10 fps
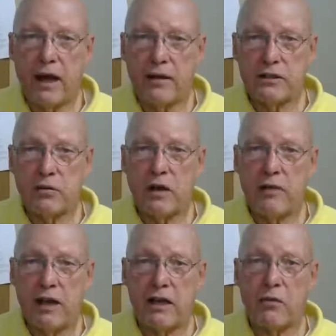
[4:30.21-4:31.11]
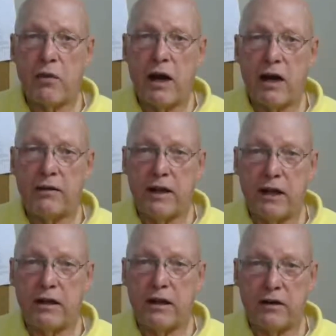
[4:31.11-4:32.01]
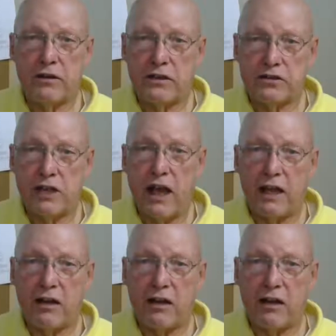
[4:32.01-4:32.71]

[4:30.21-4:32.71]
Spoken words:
I just want to make you aware that they're saying